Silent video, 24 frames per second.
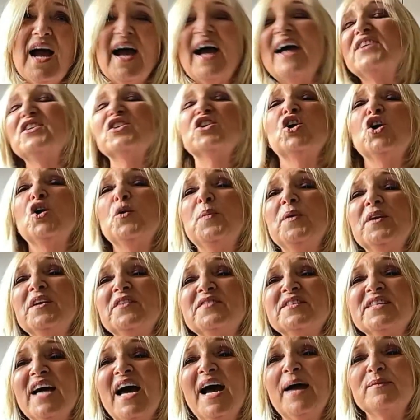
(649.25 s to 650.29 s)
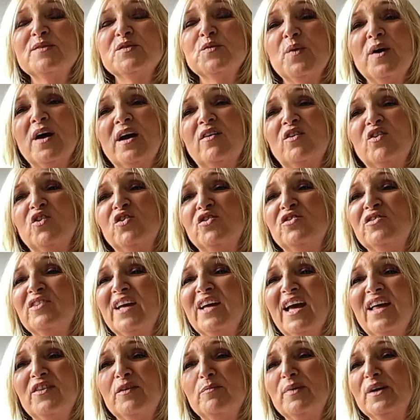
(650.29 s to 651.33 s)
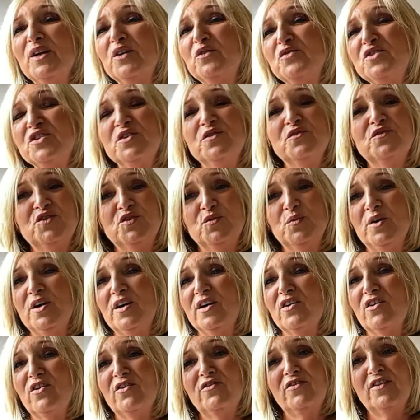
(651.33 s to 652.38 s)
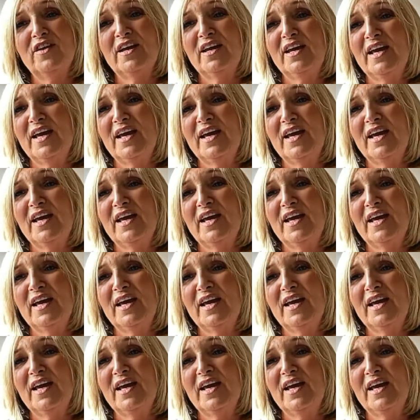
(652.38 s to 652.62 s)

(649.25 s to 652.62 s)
had a couple of times where I couldn't get the Bluetooth to work on the